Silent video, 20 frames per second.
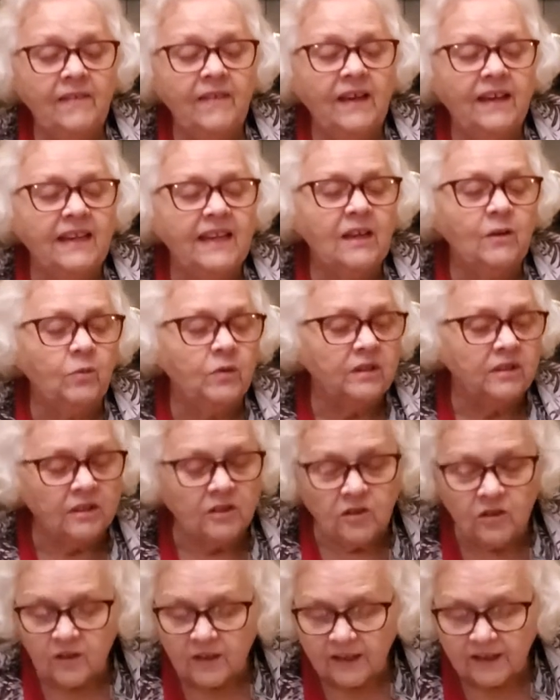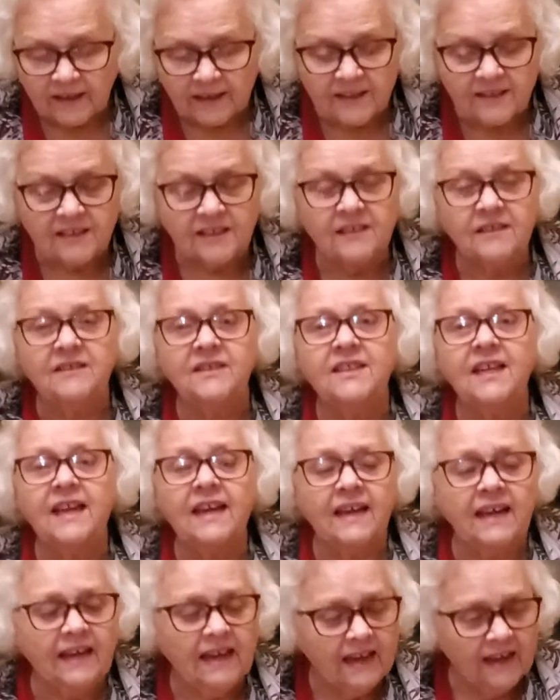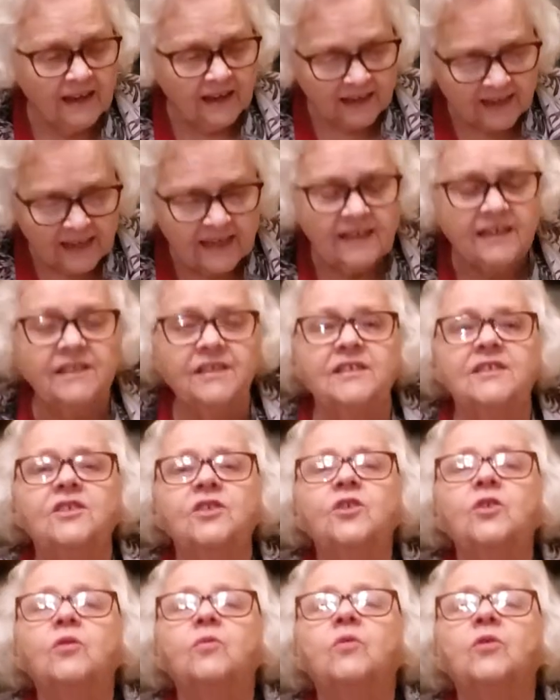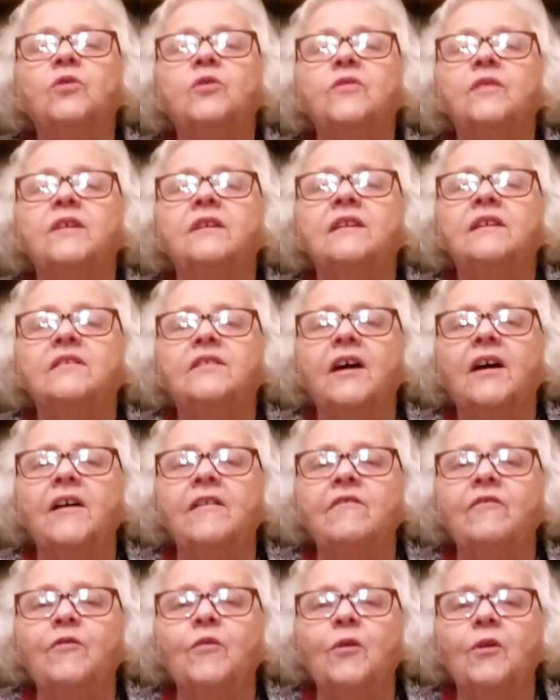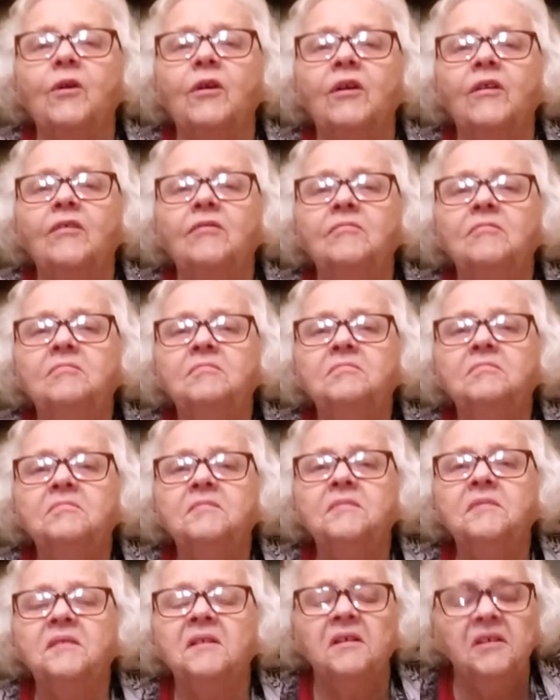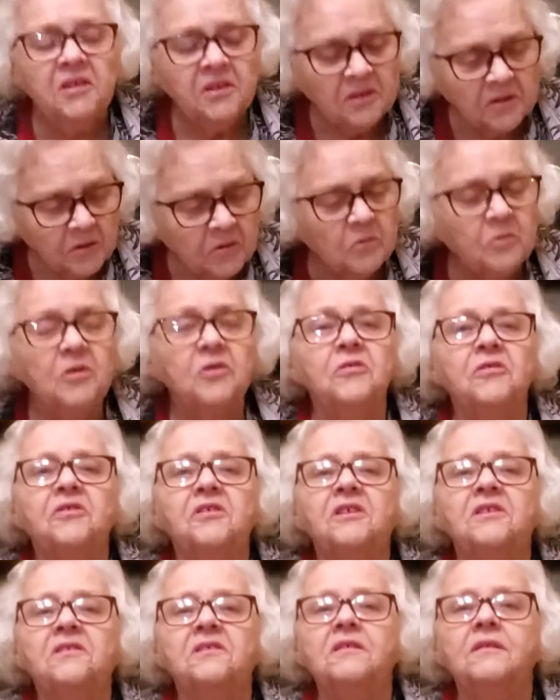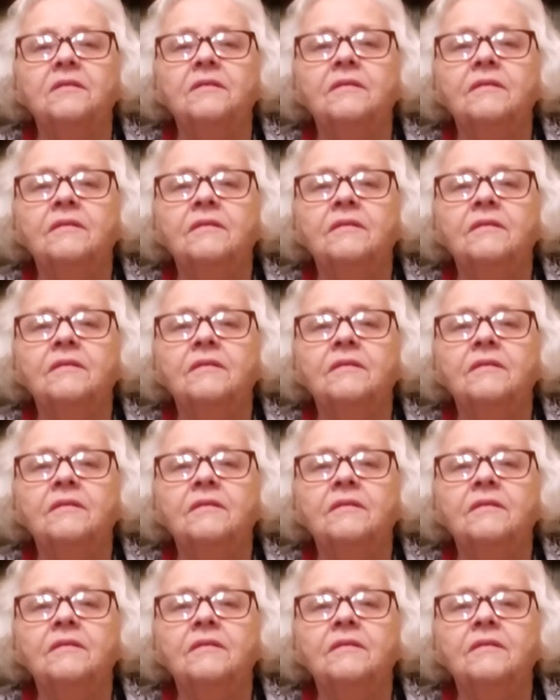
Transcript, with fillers: And He would look at us and say, Yes, you're worthy to die for. You're worth it.